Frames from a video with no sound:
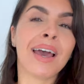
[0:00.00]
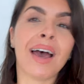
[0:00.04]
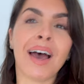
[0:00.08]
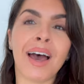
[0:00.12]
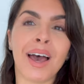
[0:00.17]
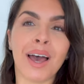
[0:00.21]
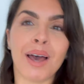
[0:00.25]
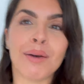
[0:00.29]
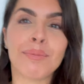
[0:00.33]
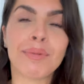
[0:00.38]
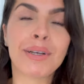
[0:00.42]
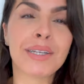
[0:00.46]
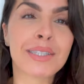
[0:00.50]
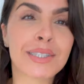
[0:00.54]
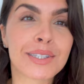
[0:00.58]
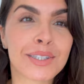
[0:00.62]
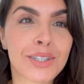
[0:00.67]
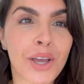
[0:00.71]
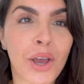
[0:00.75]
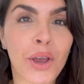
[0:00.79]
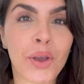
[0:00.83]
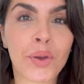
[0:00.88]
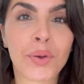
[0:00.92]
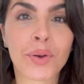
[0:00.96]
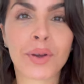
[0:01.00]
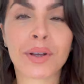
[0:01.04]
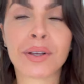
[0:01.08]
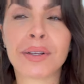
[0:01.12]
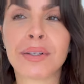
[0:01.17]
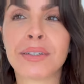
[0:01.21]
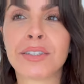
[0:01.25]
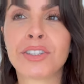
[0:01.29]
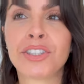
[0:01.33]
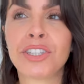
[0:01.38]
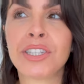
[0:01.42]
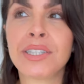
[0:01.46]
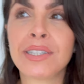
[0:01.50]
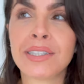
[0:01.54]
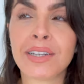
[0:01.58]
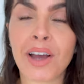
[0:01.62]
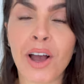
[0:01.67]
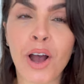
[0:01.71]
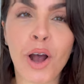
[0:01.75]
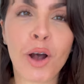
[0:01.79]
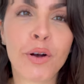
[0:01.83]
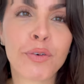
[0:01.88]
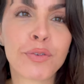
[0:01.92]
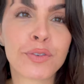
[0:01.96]
Um, so just
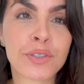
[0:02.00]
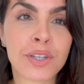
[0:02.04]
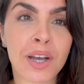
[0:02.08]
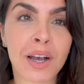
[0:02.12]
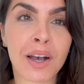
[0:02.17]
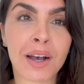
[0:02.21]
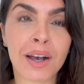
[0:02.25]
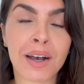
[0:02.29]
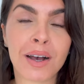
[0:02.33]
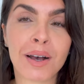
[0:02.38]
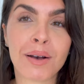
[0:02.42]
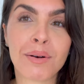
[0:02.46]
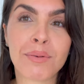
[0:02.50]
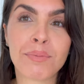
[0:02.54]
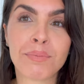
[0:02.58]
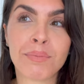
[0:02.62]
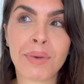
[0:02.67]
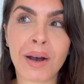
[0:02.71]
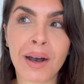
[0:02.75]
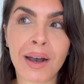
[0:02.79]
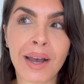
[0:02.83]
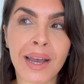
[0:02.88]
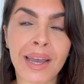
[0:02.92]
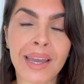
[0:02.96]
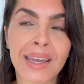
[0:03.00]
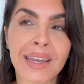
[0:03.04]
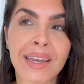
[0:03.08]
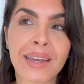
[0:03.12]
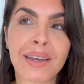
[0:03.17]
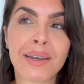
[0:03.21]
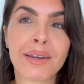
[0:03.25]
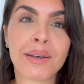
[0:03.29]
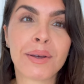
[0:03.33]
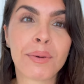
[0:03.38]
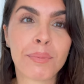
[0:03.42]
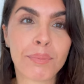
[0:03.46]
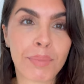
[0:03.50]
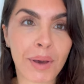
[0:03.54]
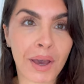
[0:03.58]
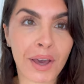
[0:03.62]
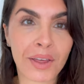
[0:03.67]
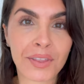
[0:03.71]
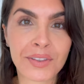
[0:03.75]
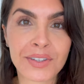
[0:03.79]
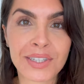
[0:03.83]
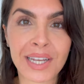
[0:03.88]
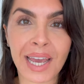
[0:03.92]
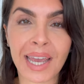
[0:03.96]
after my
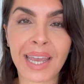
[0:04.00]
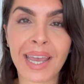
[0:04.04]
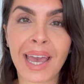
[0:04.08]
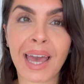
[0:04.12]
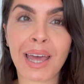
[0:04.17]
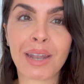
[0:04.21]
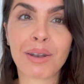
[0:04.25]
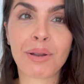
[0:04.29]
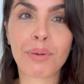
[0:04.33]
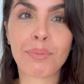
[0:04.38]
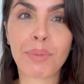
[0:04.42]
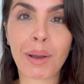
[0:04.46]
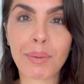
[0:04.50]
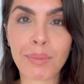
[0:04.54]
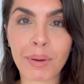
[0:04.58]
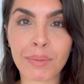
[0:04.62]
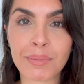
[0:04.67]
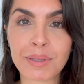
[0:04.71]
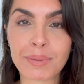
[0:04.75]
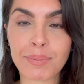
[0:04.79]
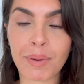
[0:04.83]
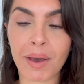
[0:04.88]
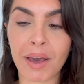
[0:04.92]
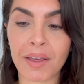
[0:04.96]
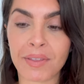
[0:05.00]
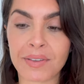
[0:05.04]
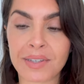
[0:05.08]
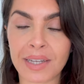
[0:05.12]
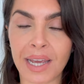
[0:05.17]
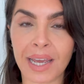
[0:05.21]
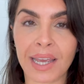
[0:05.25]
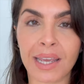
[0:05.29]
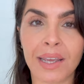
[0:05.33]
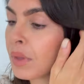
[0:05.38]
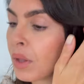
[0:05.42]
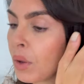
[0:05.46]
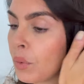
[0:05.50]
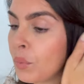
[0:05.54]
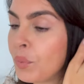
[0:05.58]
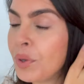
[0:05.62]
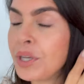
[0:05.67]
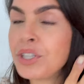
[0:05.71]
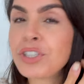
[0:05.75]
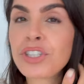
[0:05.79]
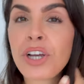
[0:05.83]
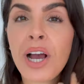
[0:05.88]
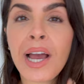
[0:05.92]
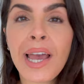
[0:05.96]
birthday and my mum's birthday,
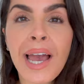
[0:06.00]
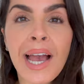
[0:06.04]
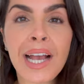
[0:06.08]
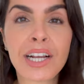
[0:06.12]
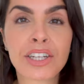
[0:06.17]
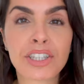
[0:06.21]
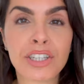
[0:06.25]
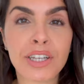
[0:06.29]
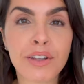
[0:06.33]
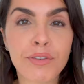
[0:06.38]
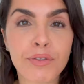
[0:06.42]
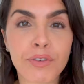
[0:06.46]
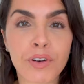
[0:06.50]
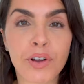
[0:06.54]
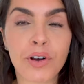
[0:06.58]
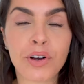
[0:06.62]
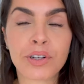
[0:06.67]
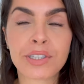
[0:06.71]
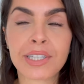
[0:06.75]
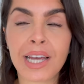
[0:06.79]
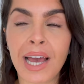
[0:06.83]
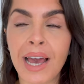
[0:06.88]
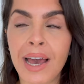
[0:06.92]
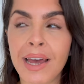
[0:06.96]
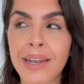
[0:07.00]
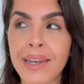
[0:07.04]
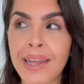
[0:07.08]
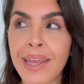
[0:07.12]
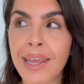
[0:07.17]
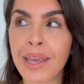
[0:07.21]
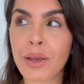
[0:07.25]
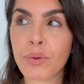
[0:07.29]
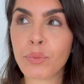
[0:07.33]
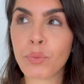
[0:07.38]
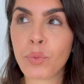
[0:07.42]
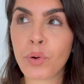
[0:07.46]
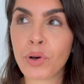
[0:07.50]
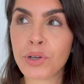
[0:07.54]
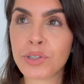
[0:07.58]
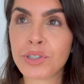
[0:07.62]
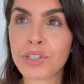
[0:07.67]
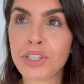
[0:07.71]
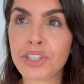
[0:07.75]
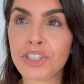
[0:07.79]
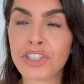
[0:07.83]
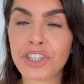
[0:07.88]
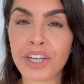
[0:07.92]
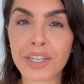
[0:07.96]
which I actually vlogged and it
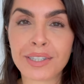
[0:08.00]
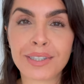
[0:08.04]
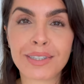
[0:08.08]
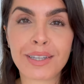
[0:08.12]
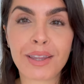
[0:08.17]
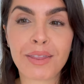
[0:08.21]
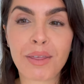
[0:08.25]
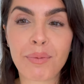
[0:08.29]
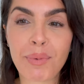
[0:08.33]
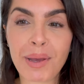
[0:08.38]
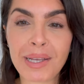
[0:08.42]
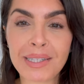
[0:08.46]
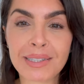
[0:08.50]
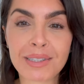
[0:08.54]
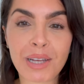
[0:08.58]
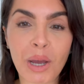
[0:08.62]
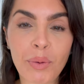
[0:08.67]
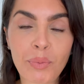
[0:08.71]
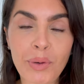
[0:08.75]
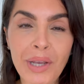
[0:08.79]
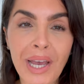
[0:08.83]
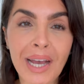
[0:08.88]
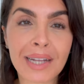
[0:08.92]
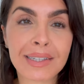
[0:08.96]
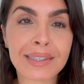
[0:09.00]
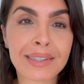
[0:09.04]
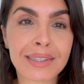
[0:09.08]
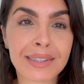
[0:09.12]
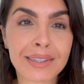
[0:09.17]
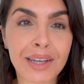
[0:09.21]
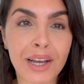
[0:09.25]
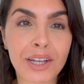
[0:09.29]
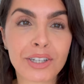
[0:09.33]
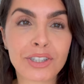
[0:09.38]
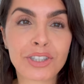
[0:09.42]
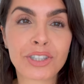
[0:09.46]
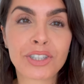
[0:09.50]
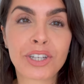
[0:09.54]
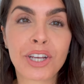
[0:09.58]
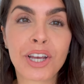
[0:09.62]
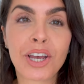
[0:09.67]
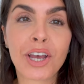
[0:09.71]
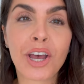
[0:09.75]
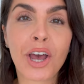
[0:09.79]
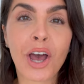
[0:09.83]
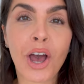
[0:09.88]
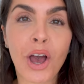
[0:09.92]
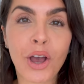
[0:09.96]
was just the best time. We had such
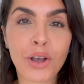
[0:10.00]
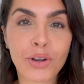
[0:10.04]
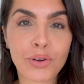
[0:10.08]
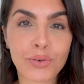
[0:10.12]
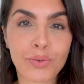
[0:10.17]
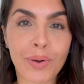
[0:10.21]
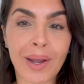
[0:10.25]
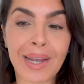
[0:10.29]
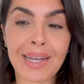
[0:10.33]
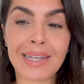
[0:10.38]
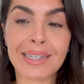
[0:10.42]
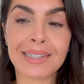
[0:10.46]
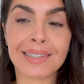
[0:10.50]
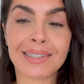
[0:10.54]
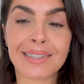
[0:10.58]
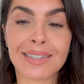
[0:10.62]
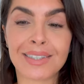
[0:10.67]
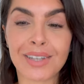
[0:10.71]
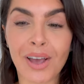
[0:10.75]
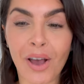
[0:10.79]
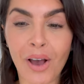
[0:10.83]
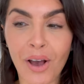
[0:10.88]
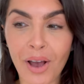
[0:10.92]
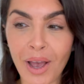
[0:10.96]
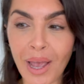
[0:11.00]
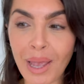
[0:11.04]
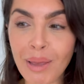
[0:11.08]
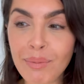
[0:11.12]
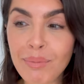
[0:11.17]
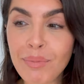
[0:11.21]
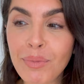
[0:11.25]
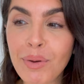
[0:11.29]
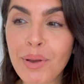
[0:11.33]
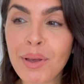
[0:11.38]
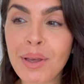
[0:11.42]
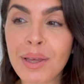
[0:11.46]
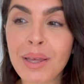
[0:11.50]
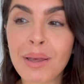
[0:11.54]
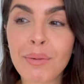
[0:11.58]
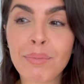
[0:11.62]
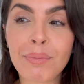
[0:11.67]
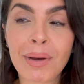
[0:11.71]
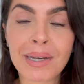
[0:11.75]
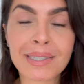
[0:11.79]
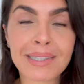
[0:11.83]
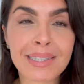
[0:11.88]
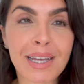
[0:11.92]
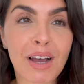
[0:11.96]
a great time.
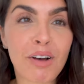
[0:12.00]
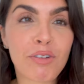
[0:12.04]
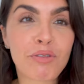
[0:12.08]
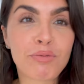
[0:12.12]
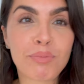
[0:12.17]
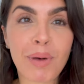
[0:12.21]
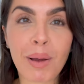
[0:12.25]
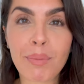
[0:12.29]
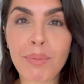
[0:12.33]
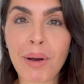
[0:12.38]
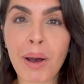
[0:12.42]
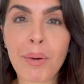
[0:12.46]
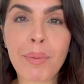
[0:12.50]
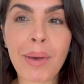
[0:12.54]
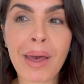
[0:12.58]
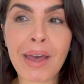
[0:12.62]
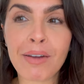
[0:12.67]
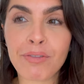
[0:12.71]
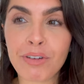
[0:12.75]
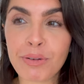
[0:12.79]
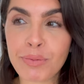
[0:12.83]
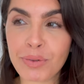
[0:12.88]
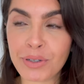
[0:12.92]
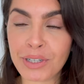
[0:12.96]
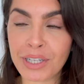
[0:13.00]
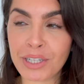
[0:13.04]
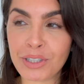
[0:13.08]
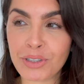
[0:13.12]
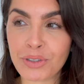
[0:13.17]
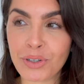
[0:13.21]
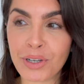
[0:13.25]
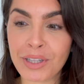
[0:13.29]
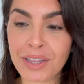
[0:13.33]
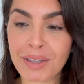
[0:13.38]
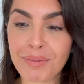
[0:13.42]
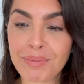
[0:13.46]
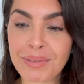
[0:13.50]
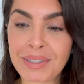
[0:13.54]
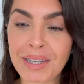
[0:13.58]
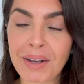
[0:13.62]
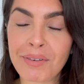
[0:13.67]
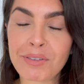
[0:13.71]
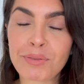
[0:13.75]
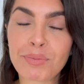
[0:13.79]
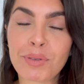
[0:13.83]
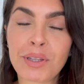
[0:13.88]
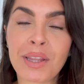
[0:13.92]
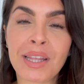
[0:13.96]
Myself, my mum, everybody enjoyed
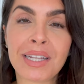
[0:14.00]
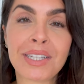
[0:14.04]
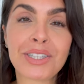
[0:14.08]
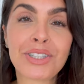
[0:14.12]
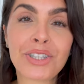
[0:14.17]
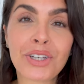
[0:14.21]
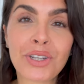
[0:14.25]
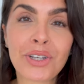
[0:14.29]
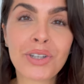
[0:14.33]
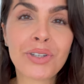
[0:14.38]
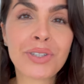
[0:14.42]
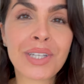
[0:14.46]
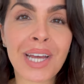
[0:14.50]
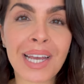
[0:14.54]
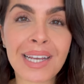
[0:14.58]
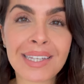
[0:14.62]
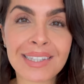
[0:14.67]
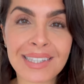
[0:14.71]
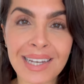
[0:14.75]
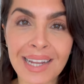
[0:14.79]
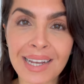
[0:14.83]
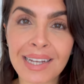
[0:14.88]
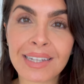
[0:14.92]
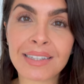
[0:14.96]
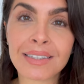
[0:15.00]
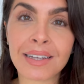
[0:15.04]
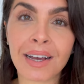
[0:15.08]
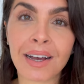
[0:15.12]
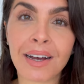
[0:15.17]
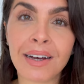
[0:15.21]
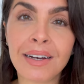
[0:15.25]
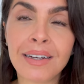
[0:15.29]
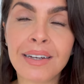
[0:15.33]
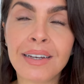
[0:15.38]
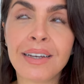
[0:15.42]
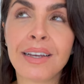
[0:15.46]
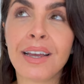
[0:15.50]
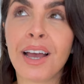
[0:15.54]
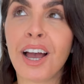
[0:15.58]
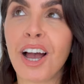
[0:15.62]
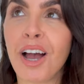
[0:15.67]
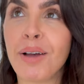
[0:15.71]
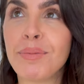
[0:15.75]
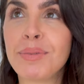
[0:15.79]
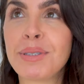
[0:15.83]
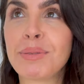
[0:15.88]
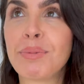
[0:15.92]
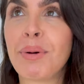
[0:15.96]
themselves. But then two days later,
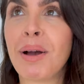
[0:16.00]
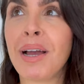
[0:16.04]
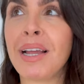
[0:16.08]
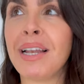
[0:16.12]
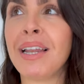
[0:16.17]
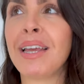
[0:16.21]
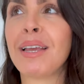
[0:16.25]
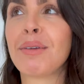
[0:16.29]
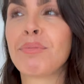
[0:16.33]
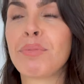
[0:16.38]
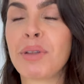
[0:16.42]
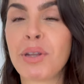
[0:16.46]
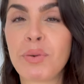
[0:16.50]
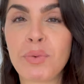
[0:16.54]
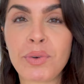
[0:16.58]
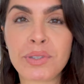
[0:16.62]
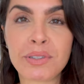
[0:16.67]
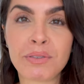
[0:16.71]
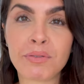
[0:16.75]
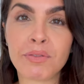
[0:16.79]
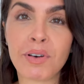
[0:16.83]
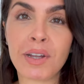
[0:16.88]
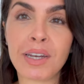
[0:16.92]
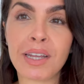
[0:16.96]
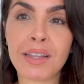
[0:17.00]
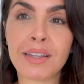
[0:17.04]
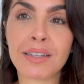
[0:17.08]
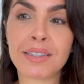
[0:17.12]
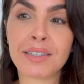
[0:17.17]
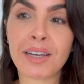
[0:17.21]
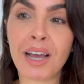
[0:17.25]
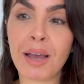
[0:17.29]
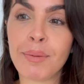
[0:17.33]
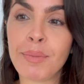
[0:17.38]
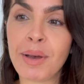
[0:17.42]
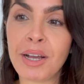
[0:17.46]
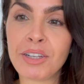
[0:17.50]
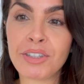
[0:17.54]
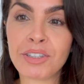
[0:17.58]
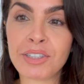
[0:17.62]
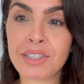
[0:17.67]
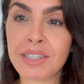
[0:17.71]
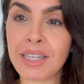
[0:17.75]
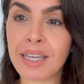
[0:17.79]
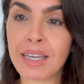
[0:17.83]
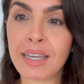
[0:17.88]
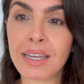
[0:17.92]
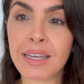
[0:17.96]
I'm smiling, but it wasn't funny at the time. I
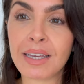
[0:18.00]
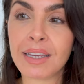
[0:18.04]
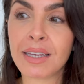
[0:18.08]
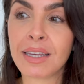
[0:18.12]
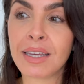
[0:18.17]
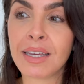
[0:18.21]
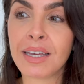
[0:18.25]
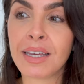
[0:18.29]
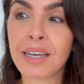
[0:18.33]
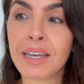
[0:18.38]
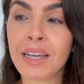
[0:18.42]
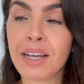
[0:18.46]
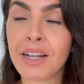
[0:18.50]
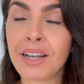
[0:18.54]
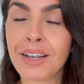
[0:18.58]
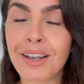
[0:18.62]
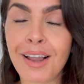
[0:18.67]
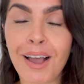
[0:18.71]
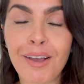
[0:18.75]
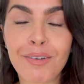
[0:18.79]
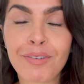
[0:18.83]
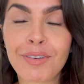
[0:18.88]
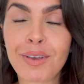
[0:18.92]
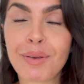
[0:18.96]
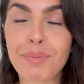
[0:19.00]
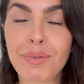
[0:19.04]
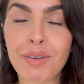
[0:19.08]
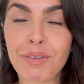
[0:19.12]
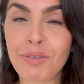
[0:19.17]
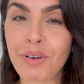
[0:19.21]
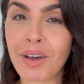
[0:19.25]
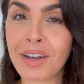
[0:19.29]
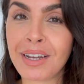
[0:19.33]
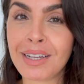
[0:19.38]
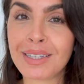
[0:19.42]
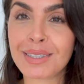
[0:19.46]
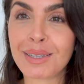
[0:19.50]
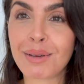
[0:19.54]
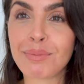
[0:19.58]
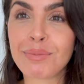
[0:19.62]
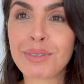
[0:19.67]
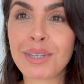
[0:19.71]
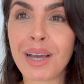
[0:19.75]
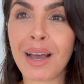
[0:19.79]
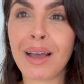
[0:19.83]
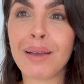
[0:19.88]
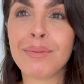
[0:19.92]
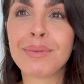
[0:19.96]
just think life can be funny
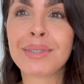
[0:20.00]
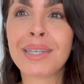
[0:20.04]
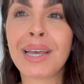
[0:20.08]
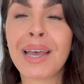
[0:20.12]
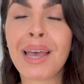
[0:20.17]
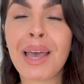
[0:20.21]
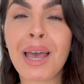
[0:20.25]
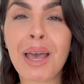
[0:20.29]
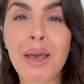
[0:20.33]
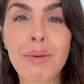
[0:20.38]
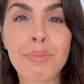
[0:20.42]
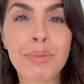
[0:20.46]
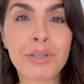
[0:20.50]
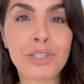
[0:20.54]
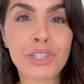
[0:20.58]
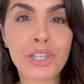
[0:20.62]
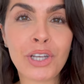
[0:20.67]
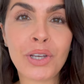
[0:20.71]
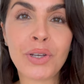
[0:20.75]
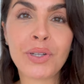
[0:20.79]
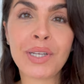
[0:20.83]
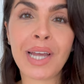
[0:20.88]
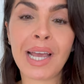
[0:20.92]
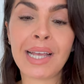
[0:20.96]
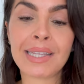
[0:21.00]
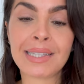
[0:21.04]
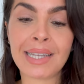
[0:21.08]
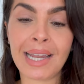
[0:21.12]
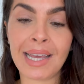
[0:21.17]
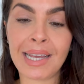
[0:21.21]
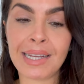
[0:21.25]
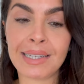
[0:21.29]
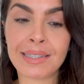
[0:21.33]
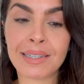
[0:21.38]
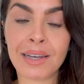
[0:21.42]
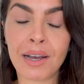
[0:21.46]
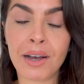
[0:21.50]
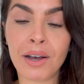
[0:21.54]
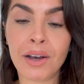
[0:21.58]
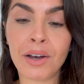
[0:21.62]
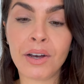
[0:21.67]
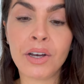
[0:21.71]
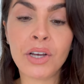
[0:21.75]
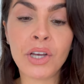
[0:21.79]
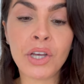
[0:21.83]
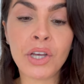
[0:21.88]
sometimes. But two days later,